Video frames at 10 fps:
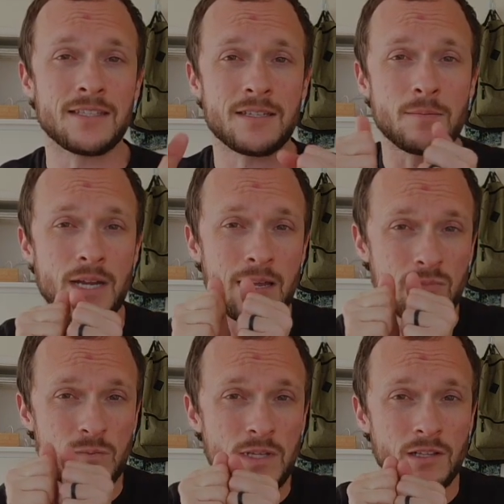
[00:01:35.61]

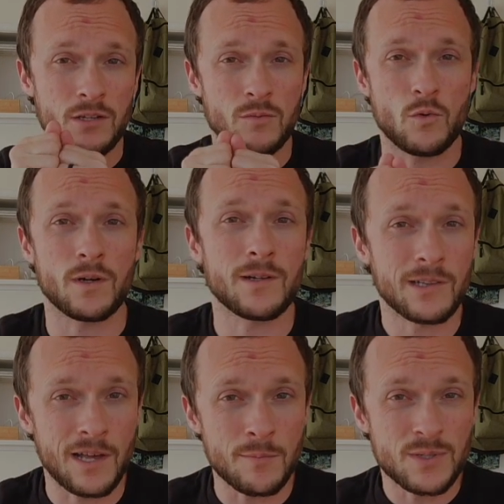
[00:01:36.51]
sometimes be a little more
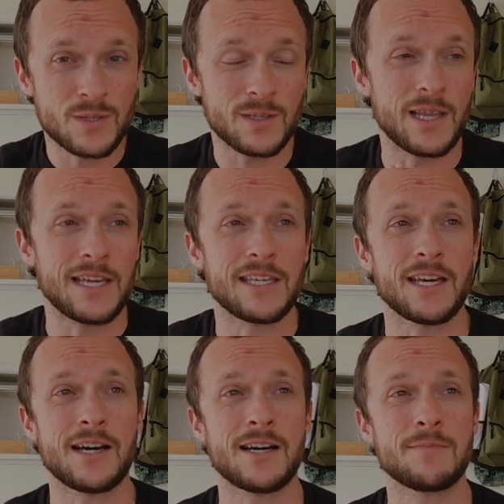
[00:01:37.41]
clumped, like
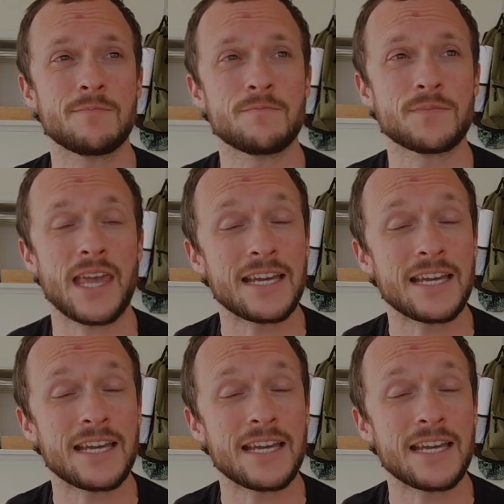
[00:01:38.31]
um,